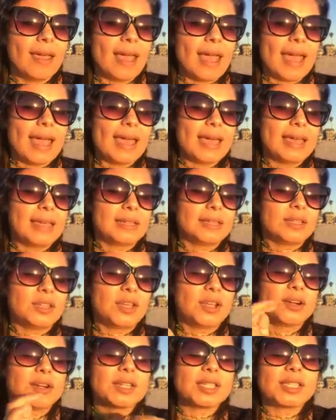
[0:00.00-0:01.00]
And
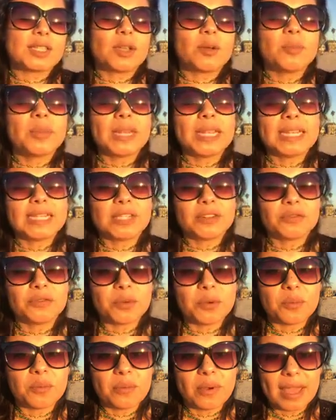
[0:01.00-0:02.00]
there are so many
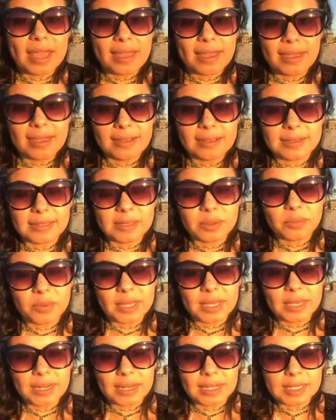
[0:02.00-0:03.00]
different ways that we
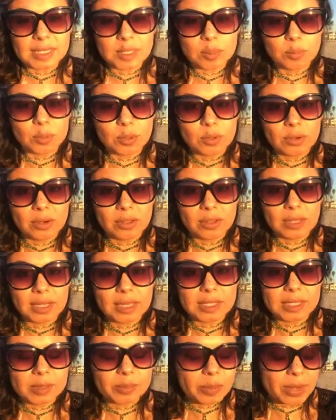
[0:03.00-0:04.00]
can explore
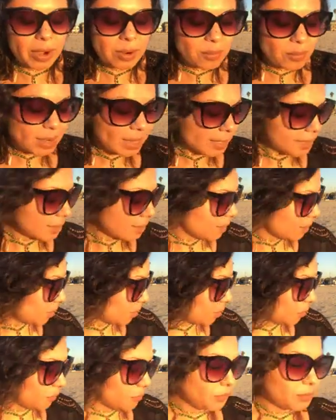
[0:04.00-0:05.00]
this, but I want
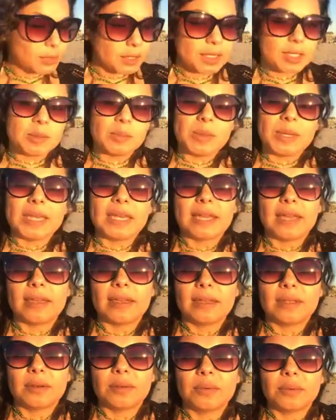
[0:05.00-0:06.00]
to first
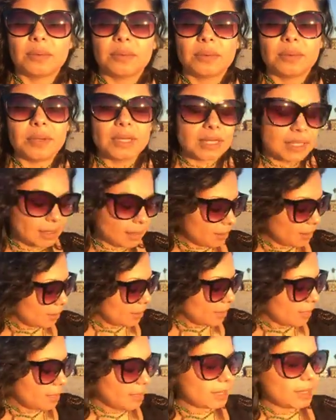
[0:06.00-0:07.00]
begin with
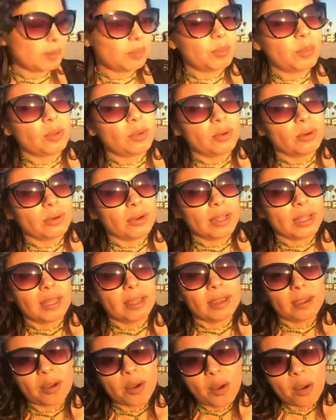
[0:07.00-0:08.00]

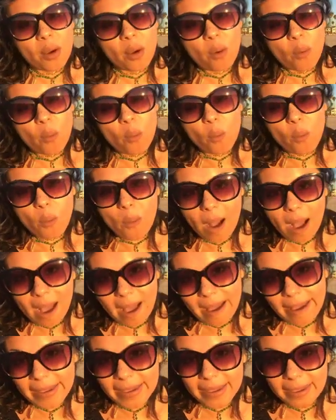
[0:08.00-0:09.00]
exploring
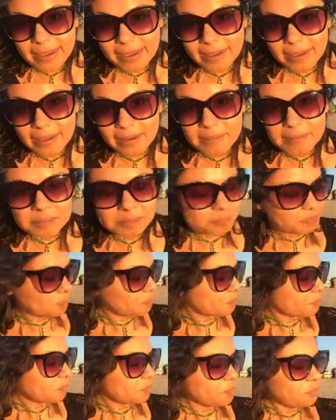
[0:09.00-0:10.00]
why
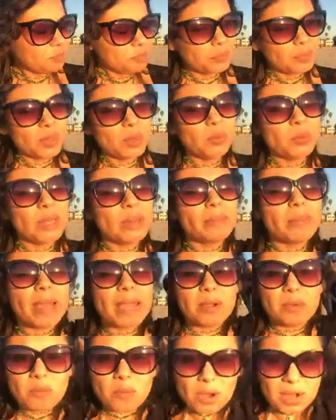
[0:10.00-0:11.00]
we
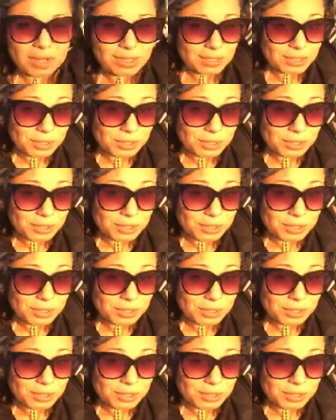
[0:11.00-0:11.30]
might want